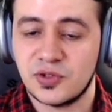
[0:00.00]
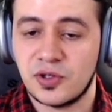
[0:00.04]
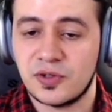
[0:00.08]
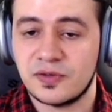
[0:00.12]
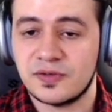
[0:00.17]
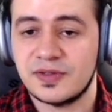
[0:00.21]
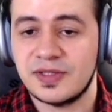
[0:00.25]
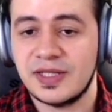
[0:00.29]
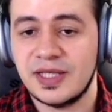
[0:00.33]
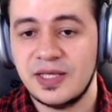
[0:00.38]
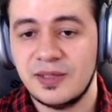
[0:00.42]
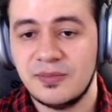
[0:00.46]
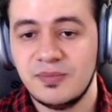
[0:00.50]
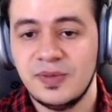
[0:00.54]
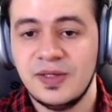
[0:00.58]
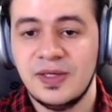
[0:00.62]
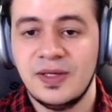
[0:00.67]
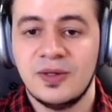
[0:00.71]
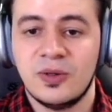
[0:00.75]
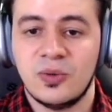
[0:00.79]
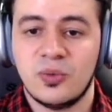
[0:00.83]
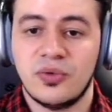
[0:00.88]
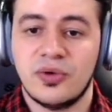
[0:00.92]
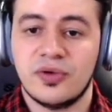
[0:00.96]
.name
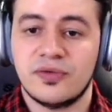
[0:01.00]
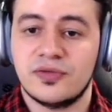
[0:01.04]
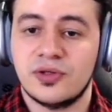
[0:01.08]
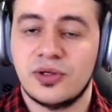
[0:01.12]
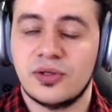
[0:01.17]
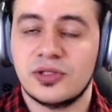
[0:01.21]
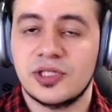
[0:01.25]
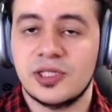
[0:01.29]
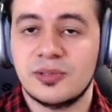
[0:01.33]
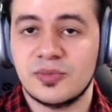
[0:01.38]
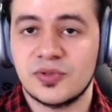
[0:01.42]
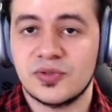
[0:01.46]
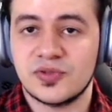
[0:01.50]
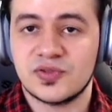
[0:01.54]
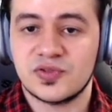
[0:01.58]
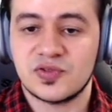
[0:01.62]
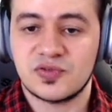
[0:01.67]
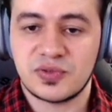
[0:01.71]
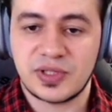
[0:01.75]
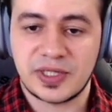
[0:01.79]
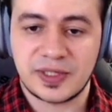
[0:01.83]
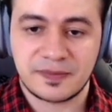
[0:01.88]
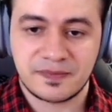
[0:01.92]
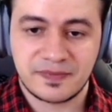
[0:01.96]
with
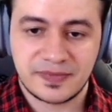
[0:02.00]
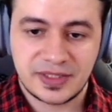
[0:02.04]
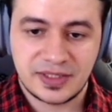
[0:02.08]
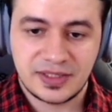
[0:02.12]
.name.string.